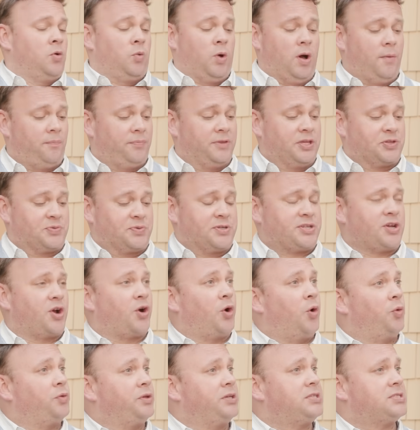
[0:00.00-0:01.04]
Well, this was
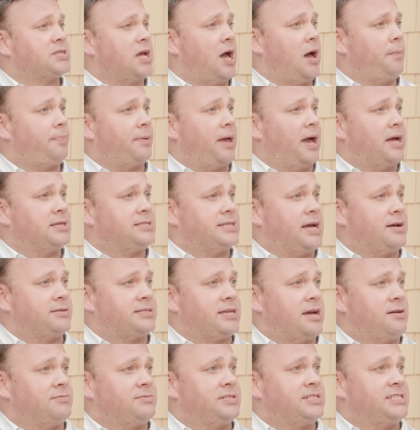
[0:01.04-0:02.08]
our only stop at
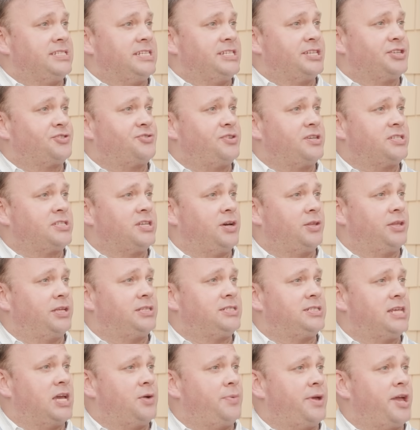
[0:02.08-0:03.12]
Downtown Disney District, so
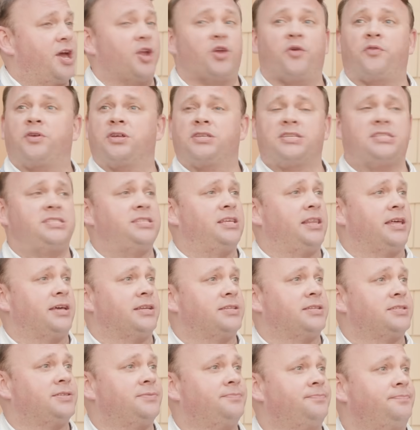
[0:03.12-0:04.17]
let's say we head over to
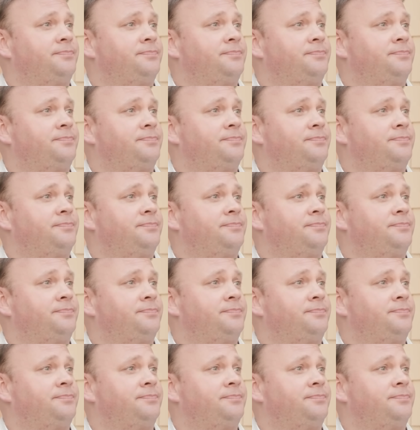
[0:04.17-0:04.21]
Disneyland.